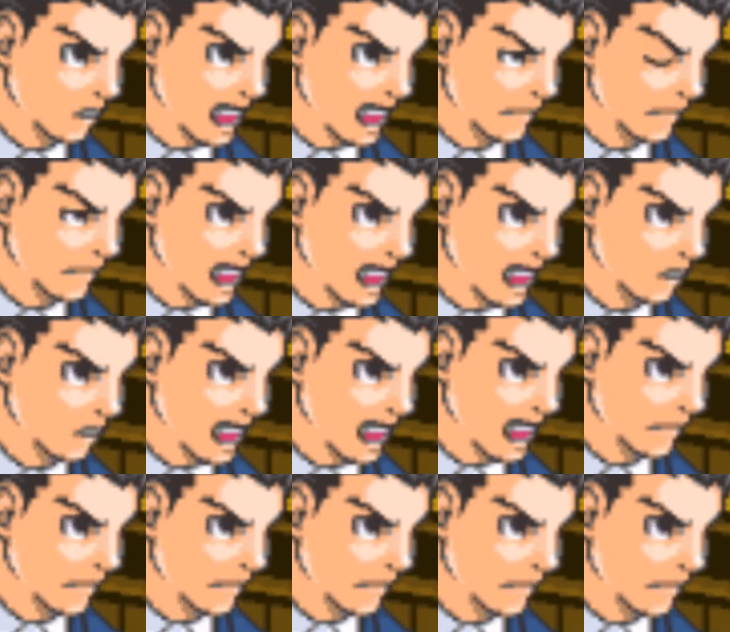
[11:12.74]
My client
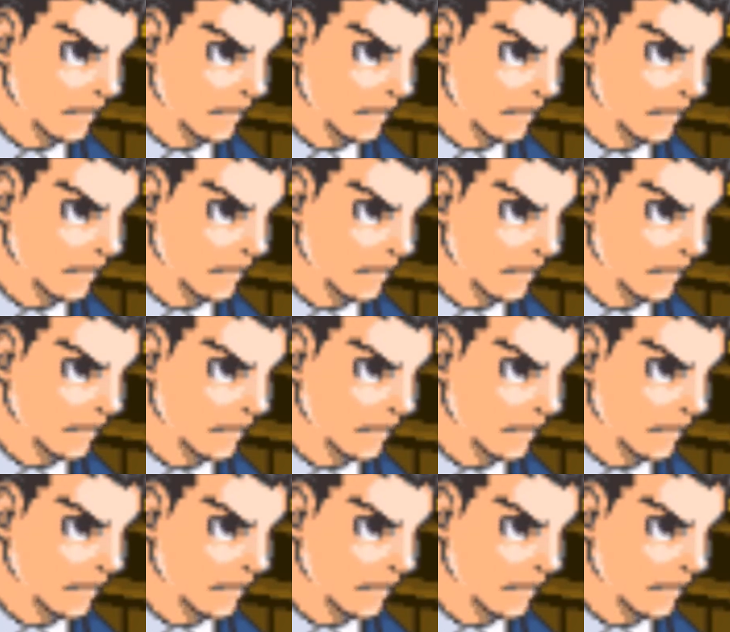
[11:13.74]
had no idea the
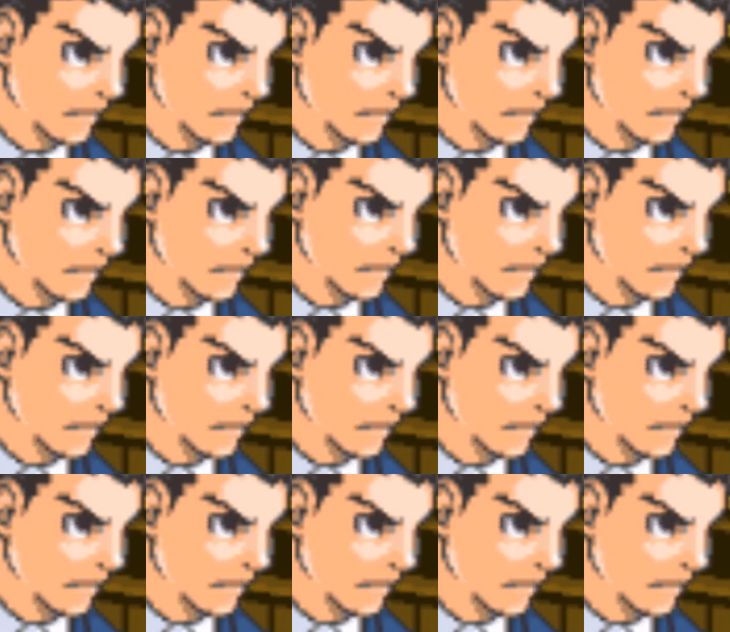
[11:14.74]
victim was seeing